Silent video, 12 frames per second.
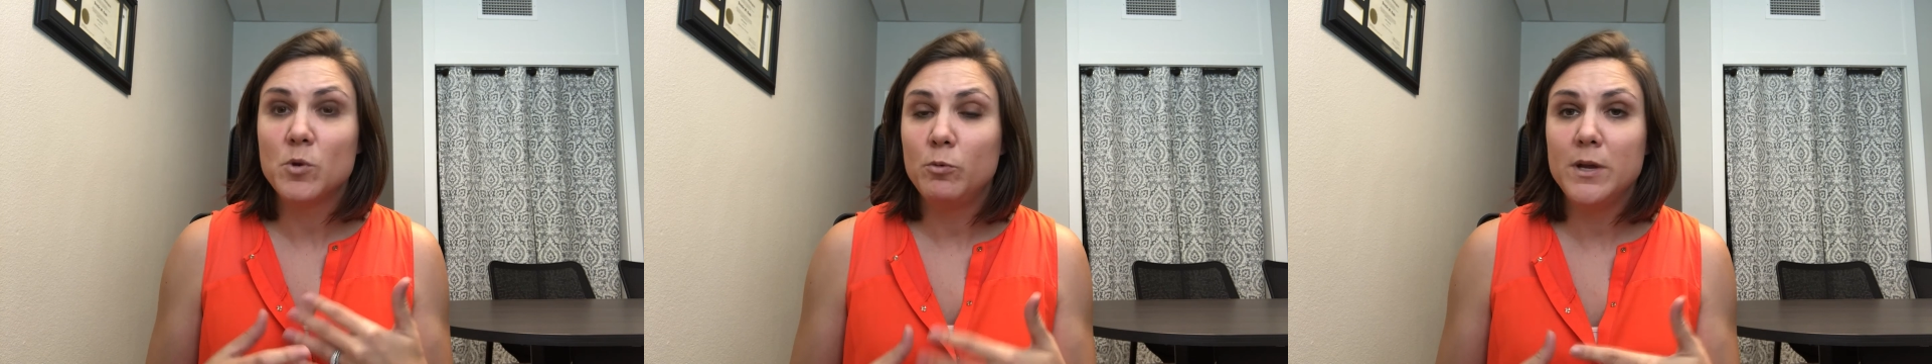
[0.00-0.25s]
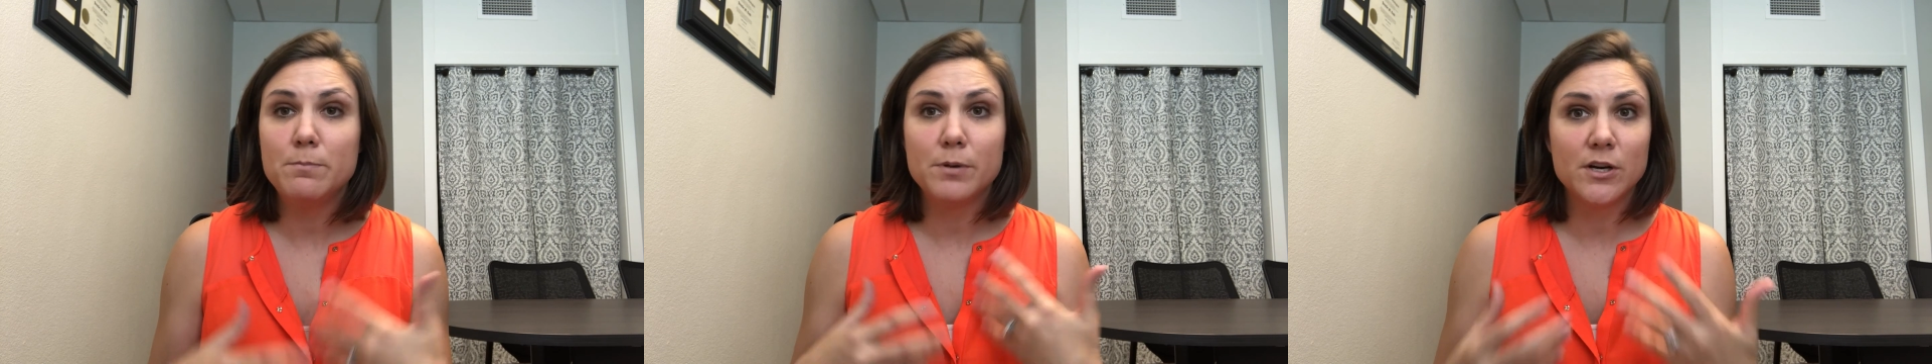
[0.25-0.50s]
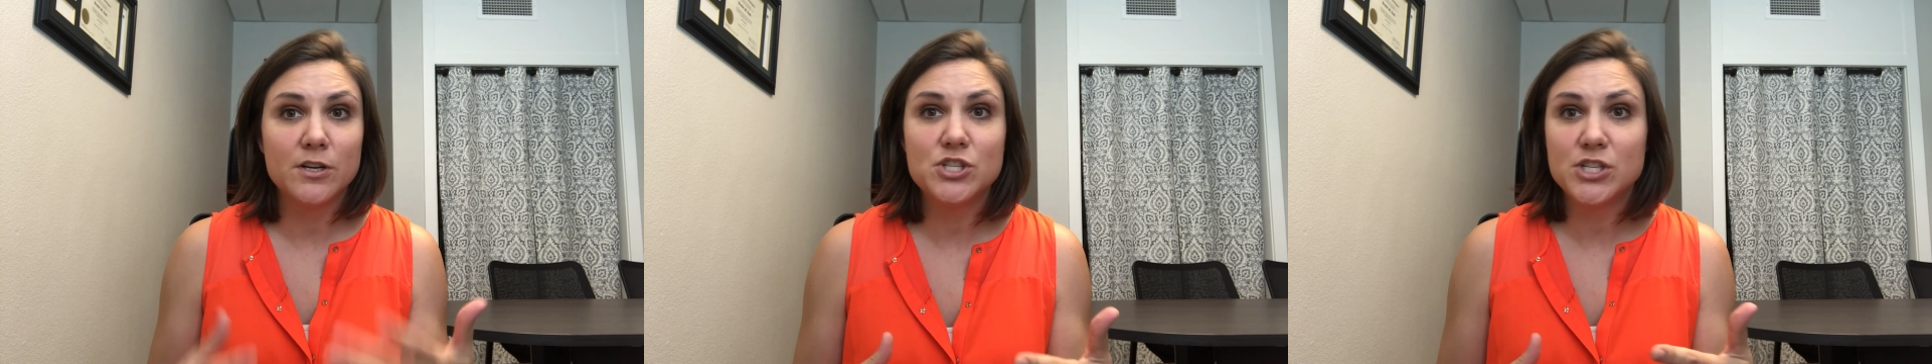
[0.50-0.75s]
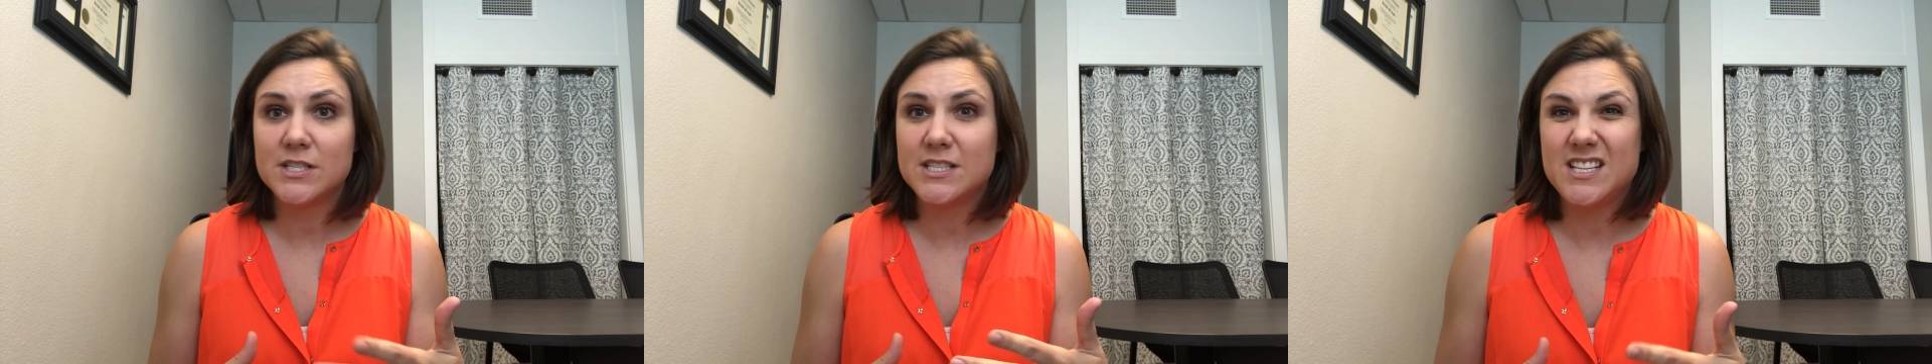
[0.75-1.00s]
we
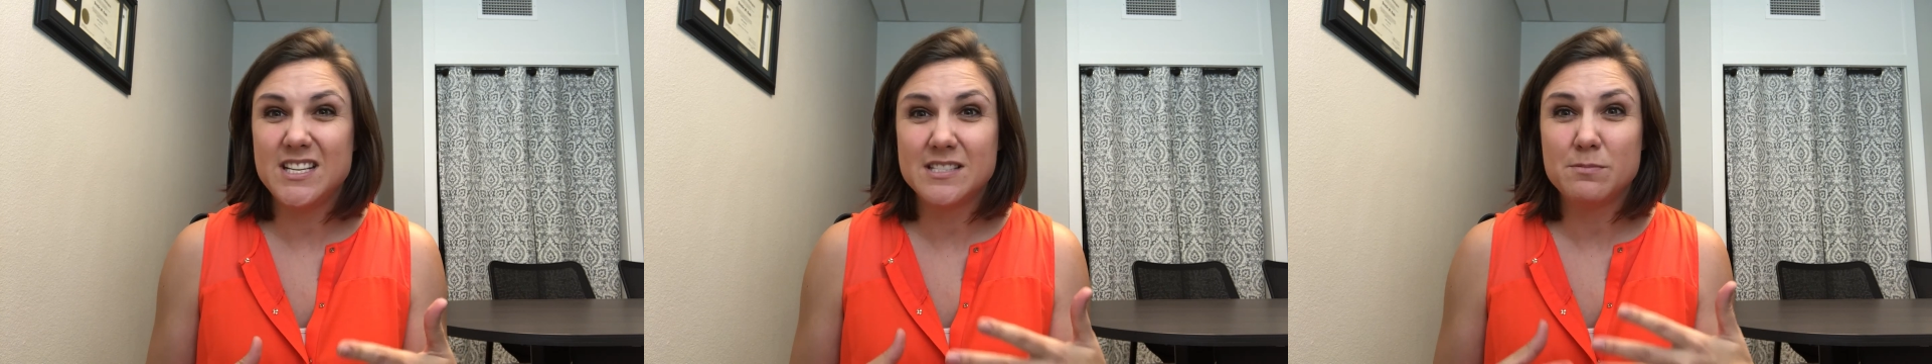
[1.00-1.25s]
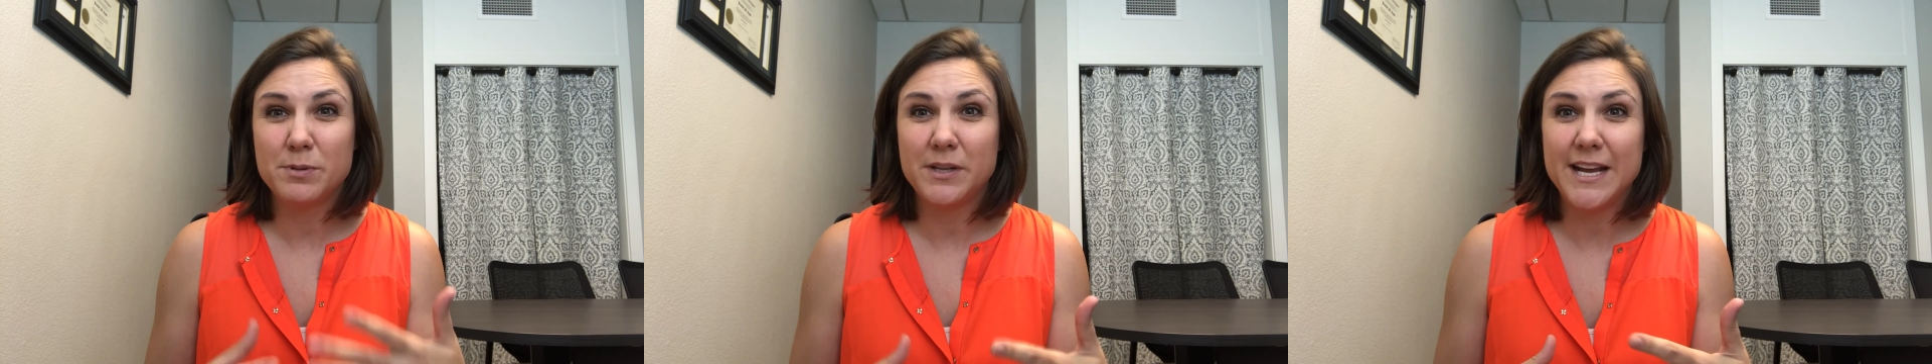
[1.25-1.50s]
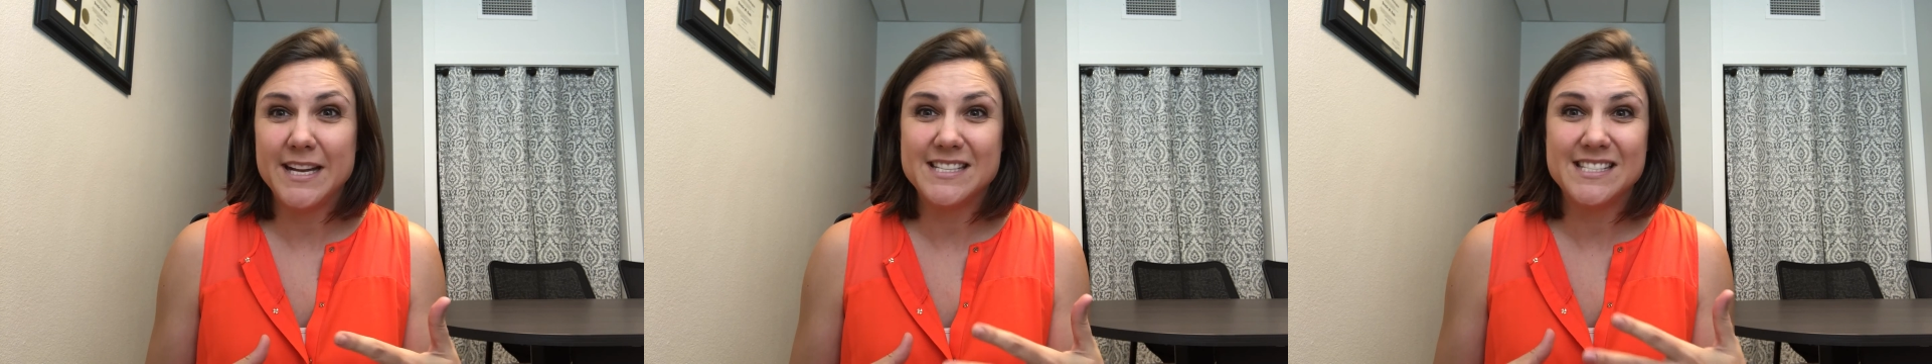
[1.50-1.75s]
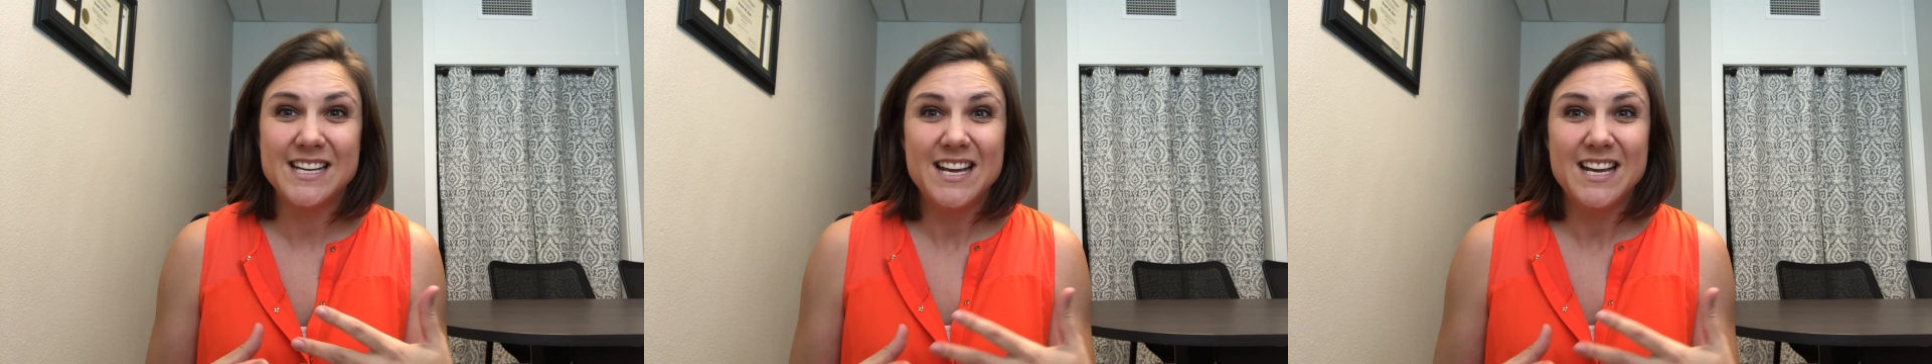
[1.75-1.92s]
purchase these plates